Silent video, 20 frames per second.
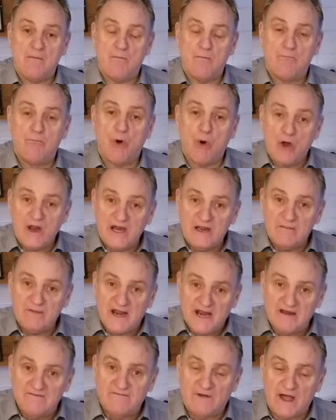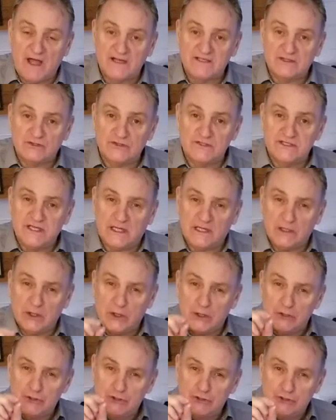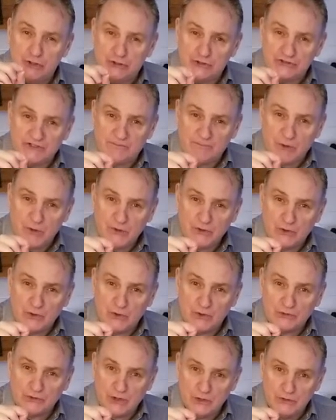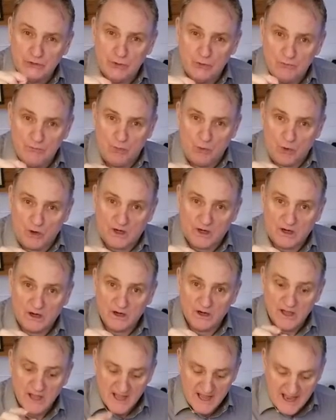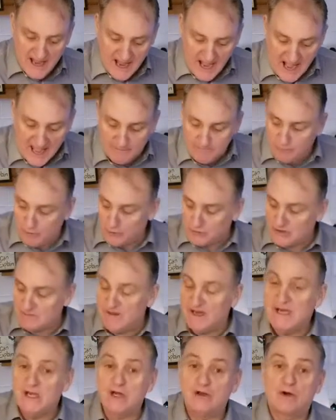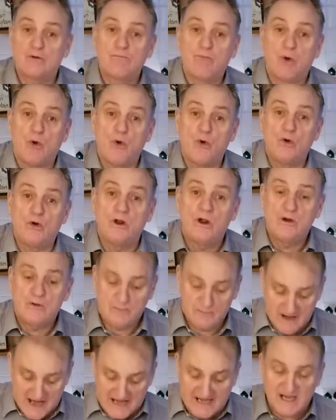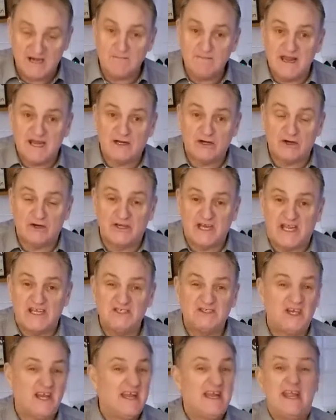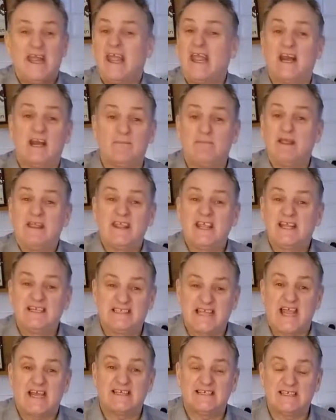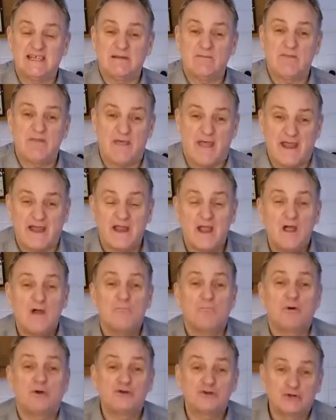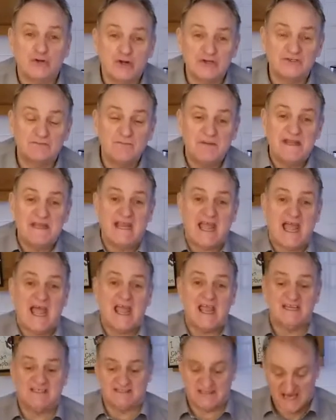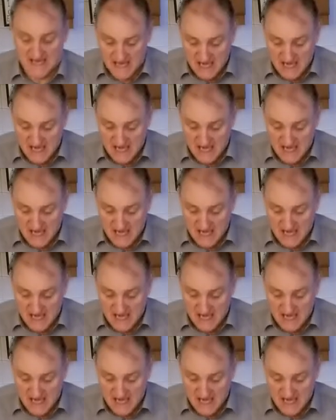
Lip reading: boil them in advance until they're just about cooked and no more, and put them into your bowl ready to make your dish. It'll be the exact same thing. But trust me guys,